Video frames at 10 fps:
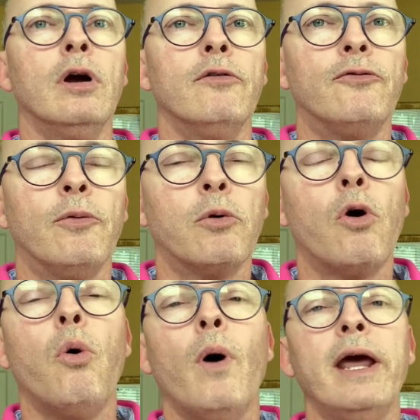from
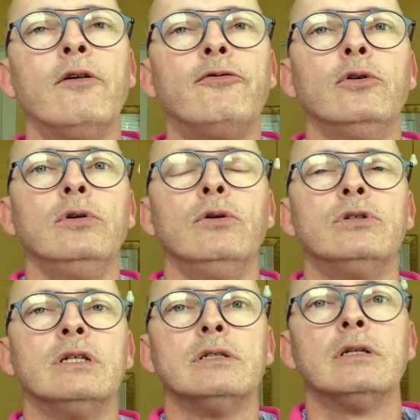quite a few
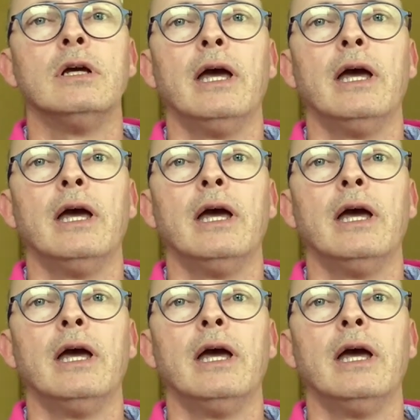uses.